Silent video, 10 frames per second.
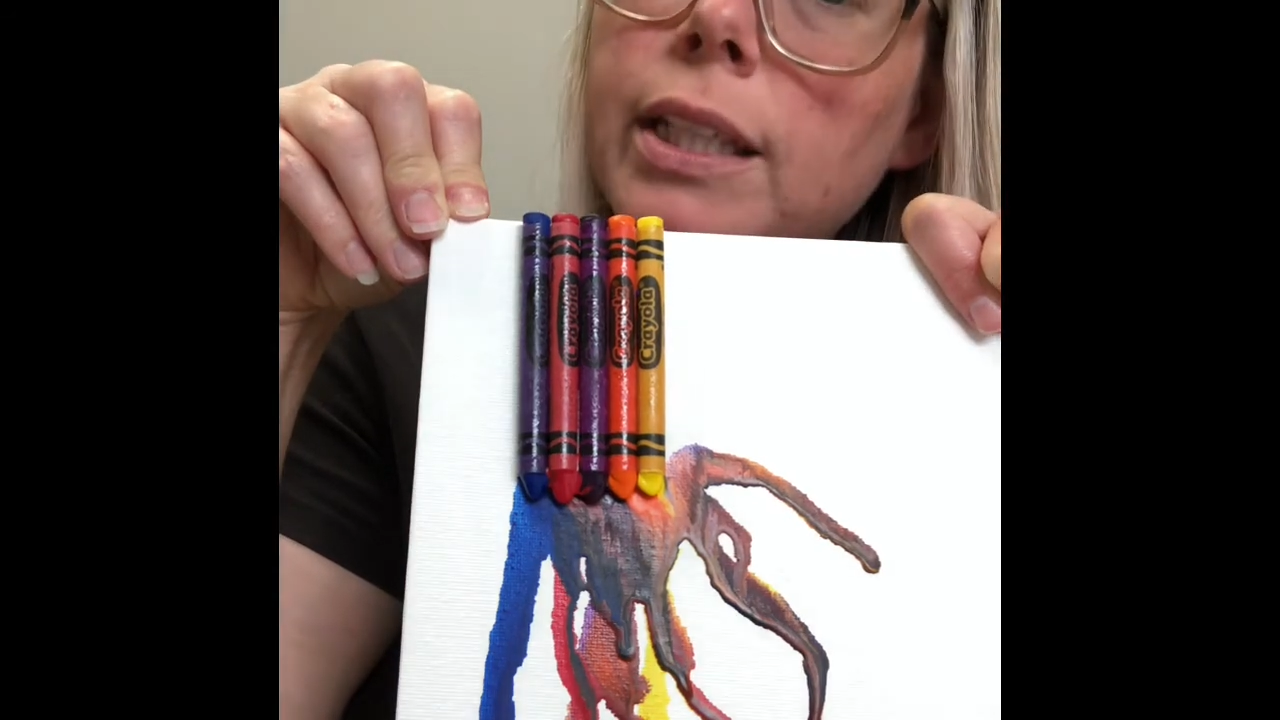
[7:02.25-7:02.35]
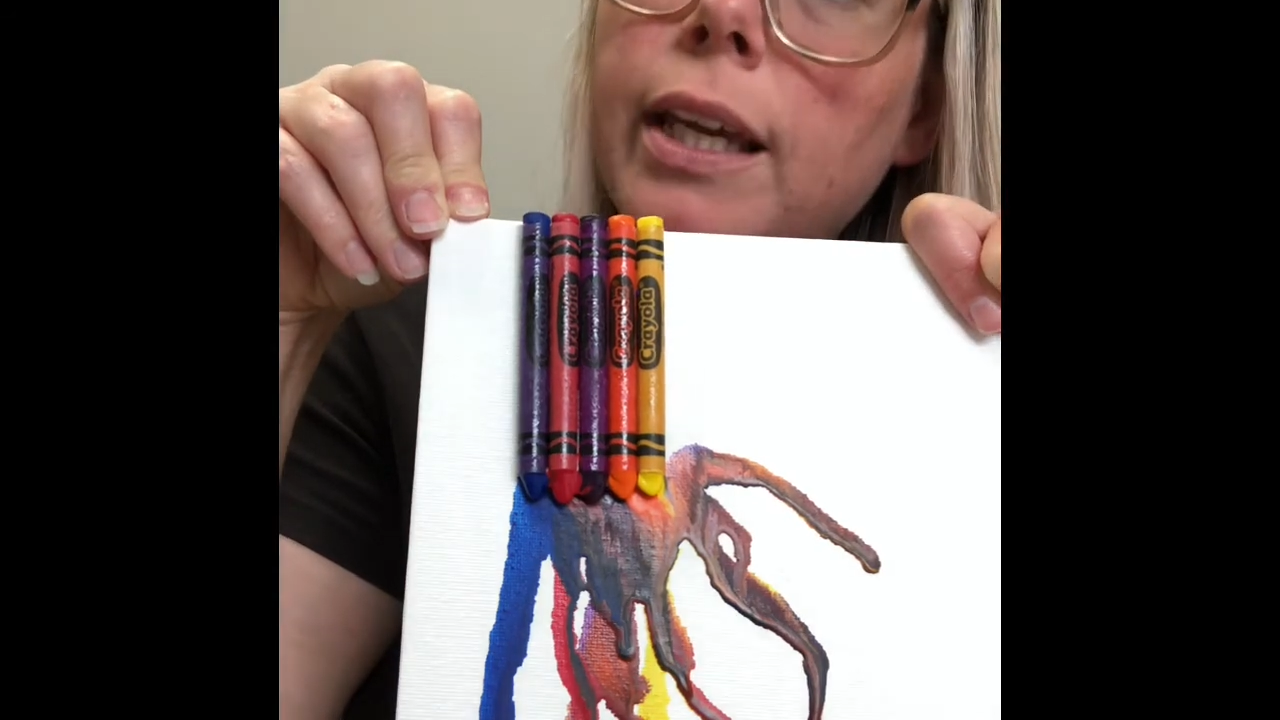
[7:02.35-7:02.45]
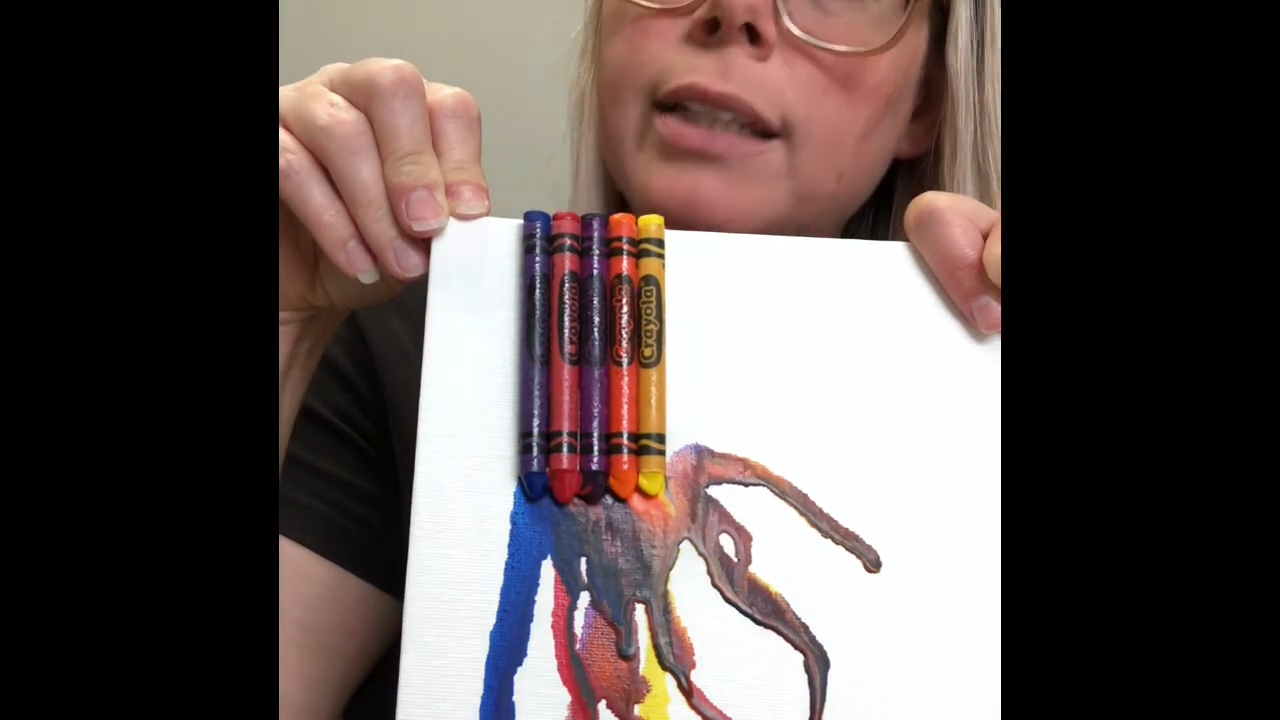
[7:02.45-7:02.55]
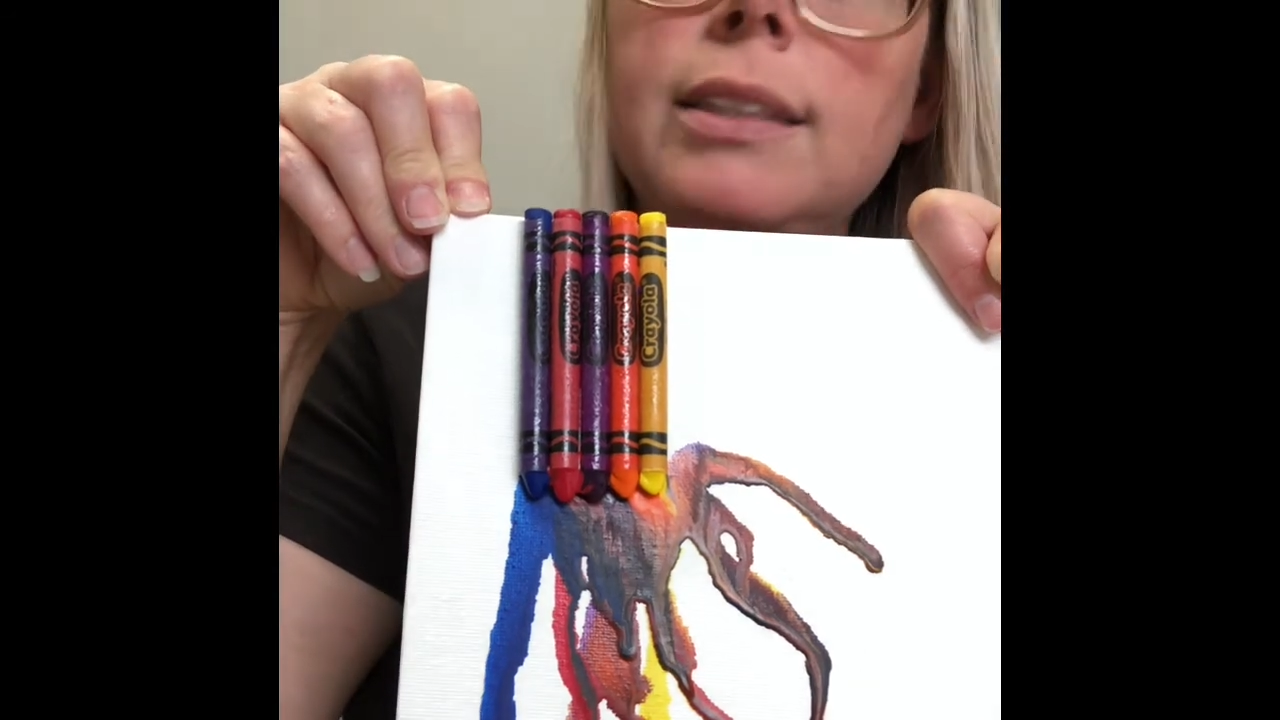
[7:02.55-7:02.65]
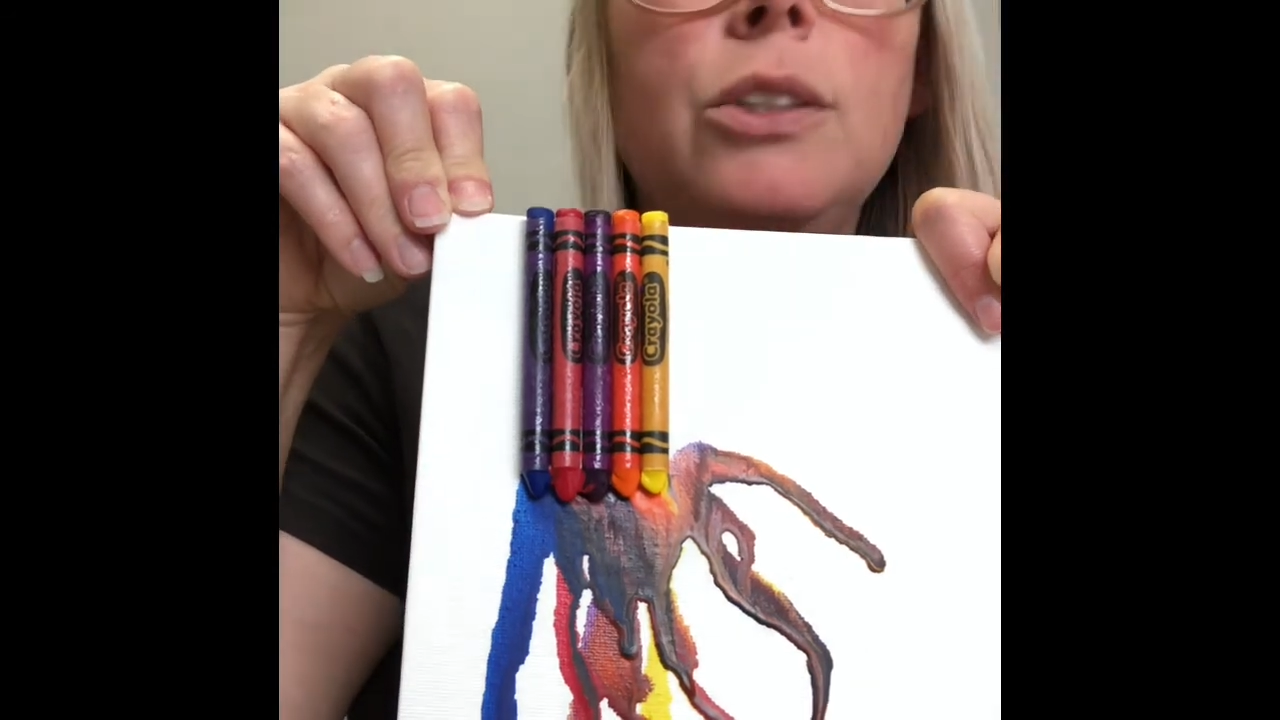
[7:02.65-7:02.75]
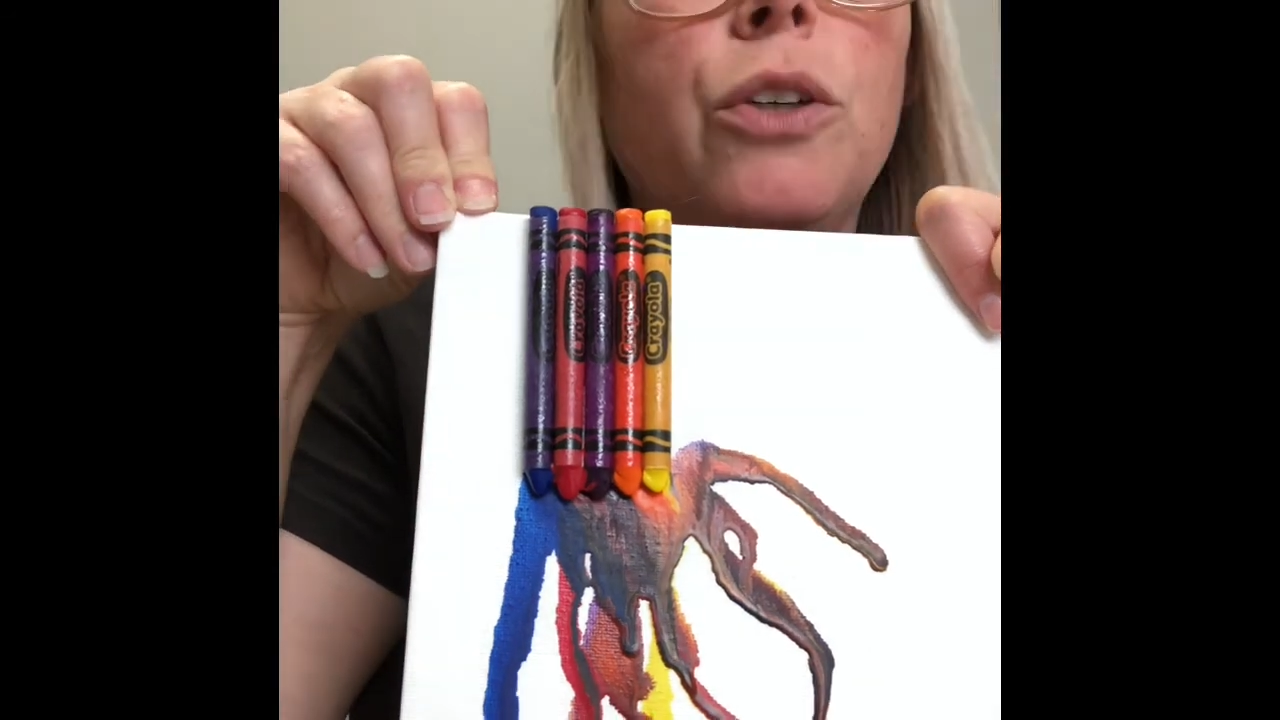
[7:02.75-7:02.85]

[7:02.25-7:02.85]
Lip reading: kits.